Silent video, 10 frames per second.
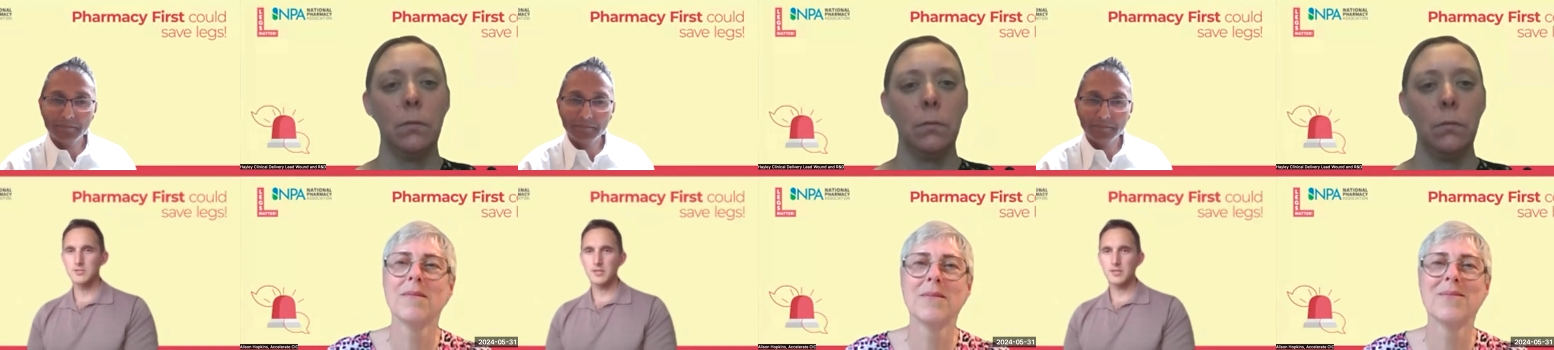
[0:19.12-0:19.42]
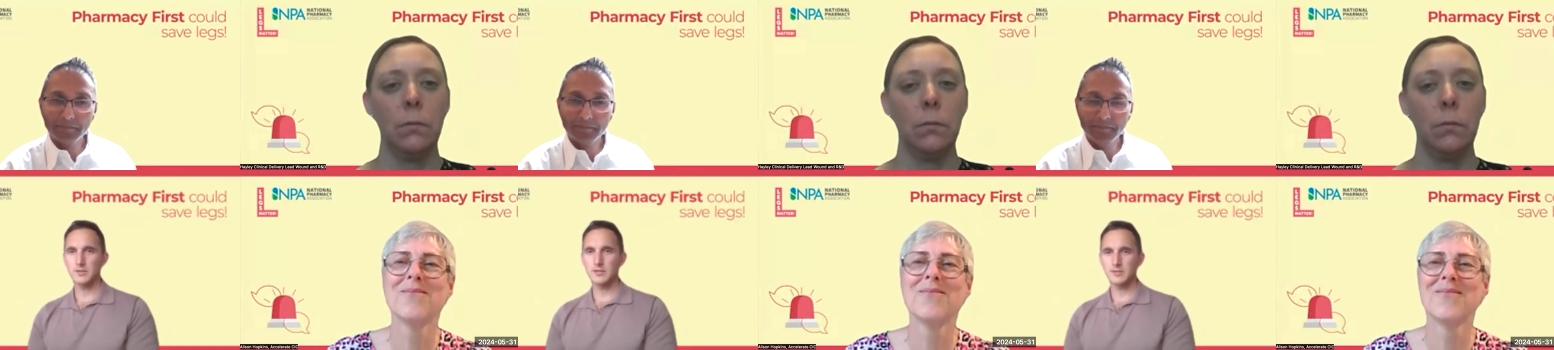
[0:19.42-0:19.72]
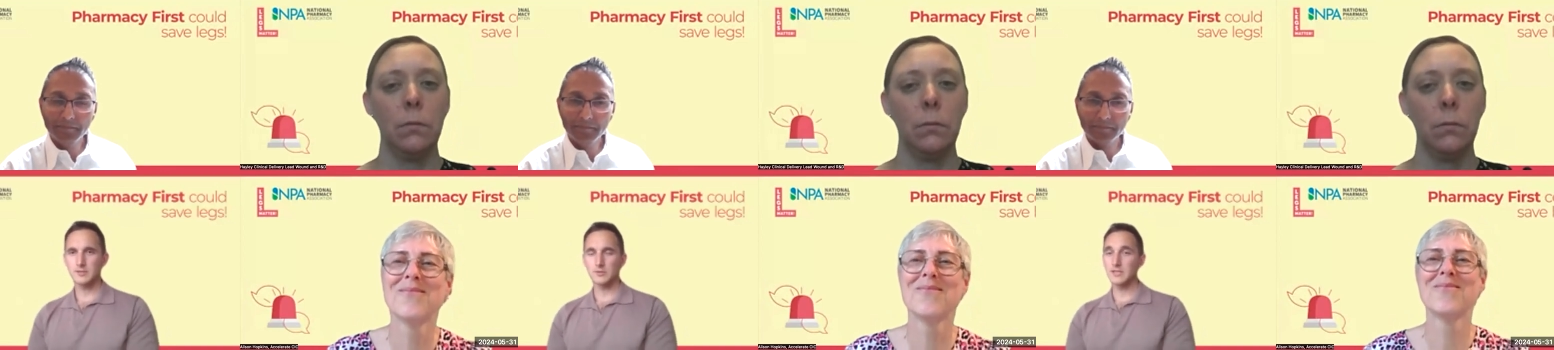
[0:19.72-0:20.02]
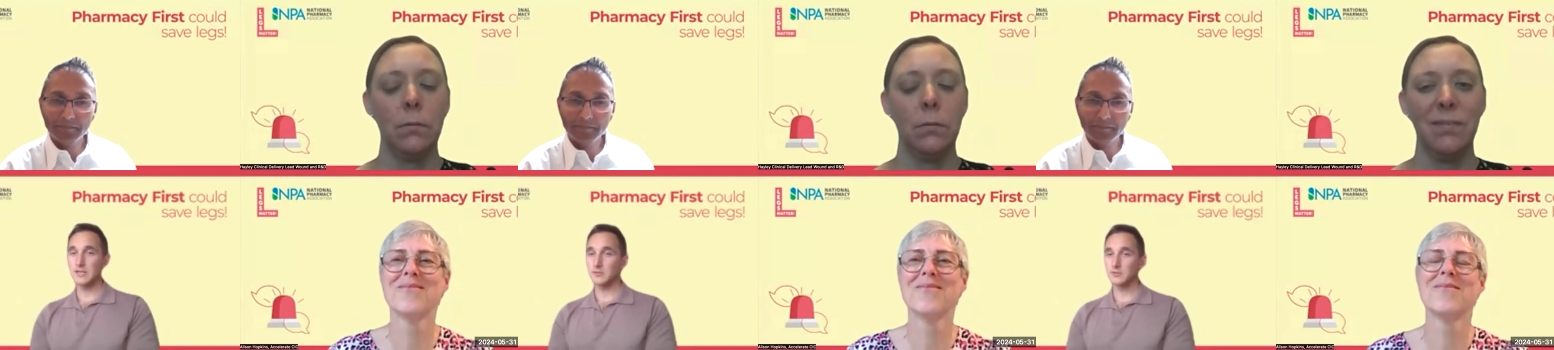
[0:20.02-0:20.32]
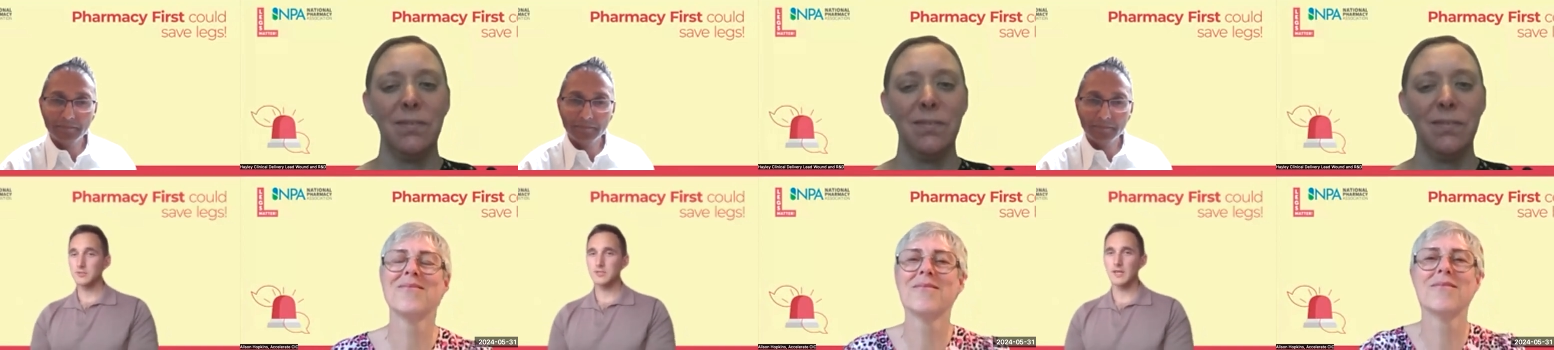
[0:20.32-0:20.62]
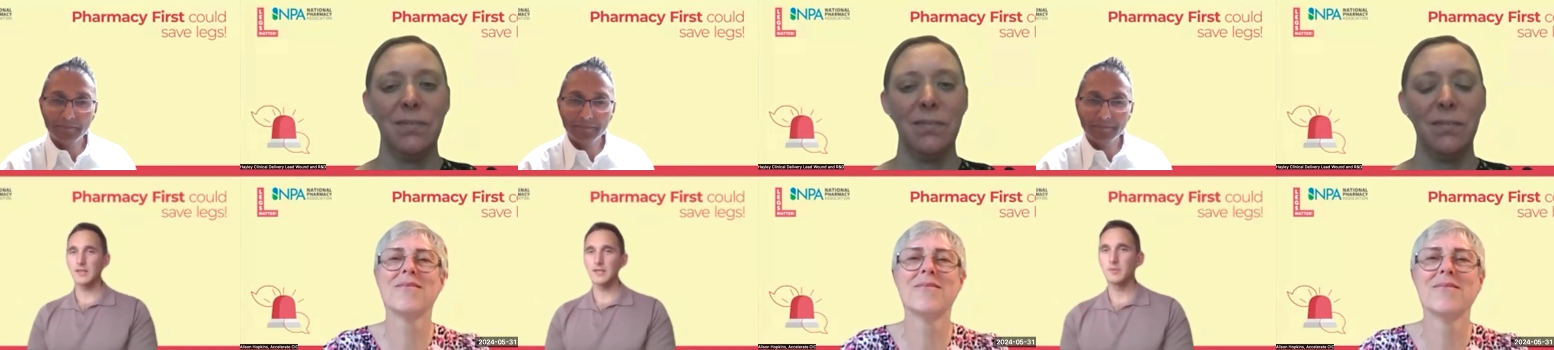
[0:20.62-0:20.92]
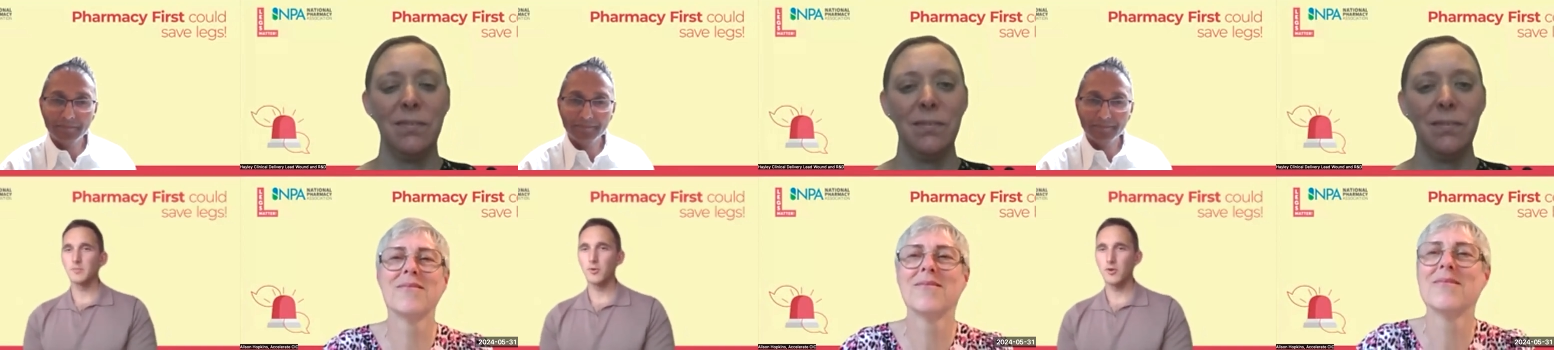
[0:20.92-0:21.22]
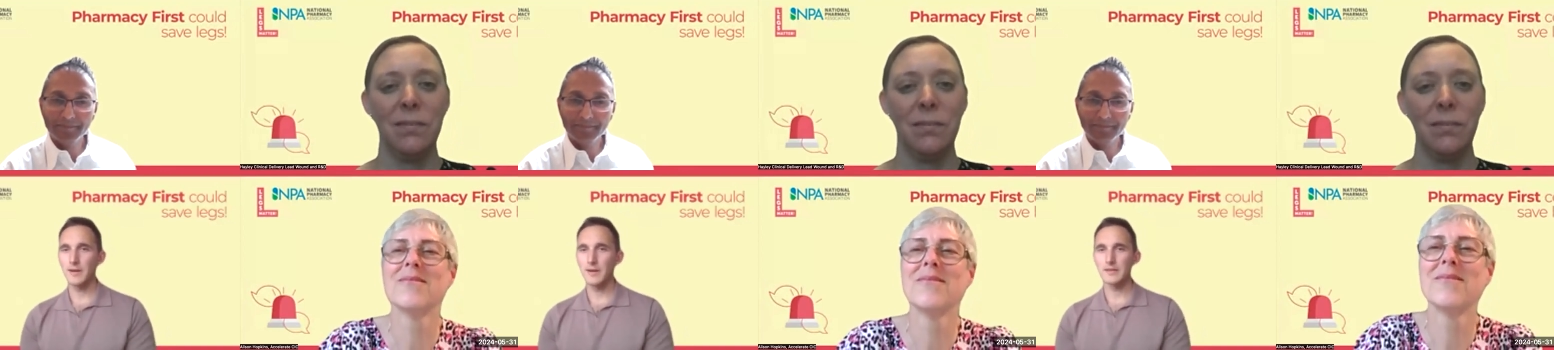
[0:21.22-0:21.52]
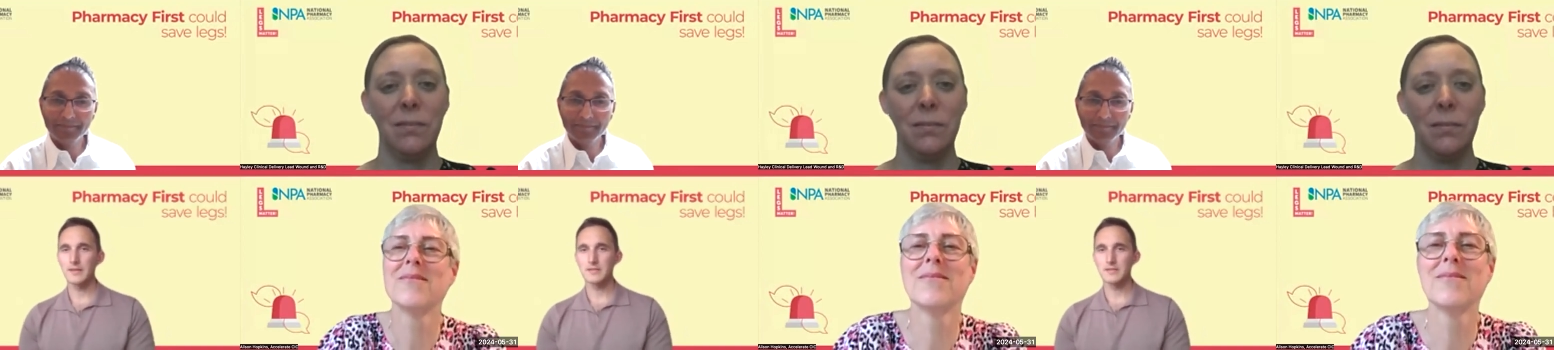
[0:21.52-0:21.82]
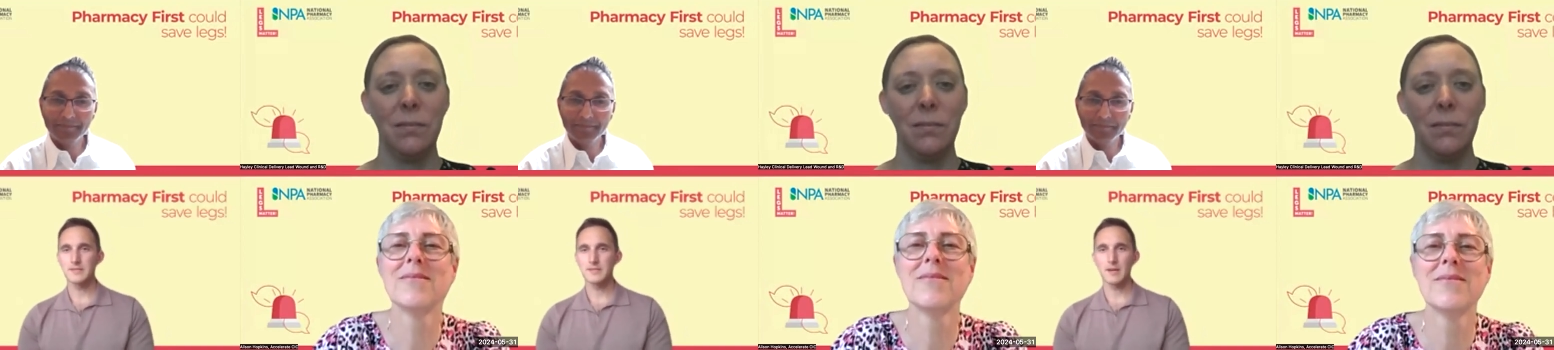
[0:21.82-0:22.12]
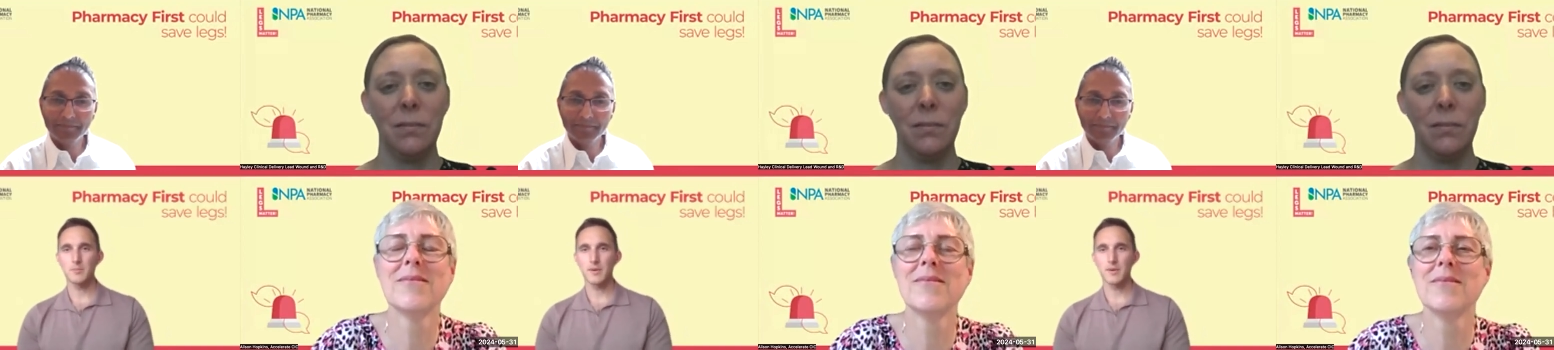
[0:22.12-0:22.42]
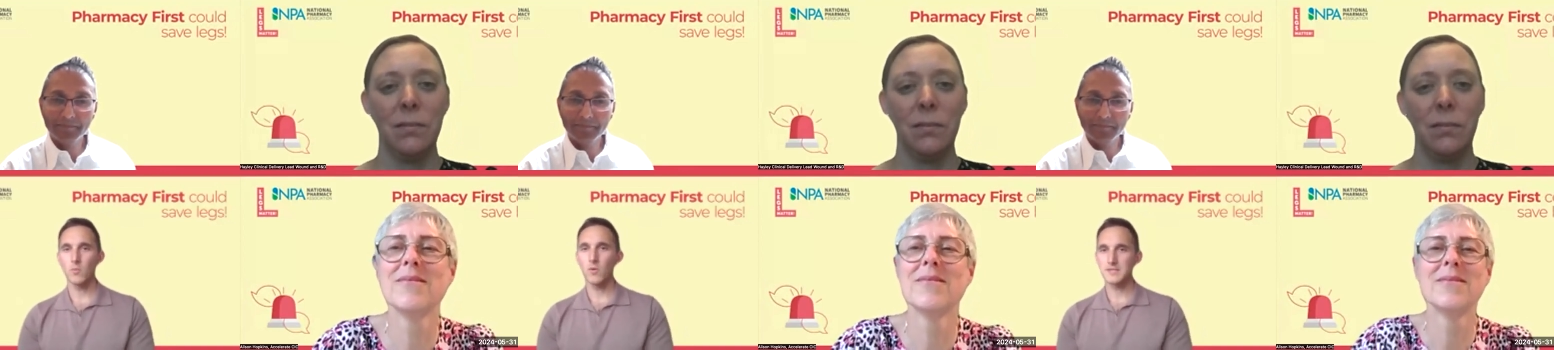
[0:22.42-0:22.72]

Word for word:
Speaker 1: tell me, or tell the audience, a little bit more about the Legs Matter campaign, what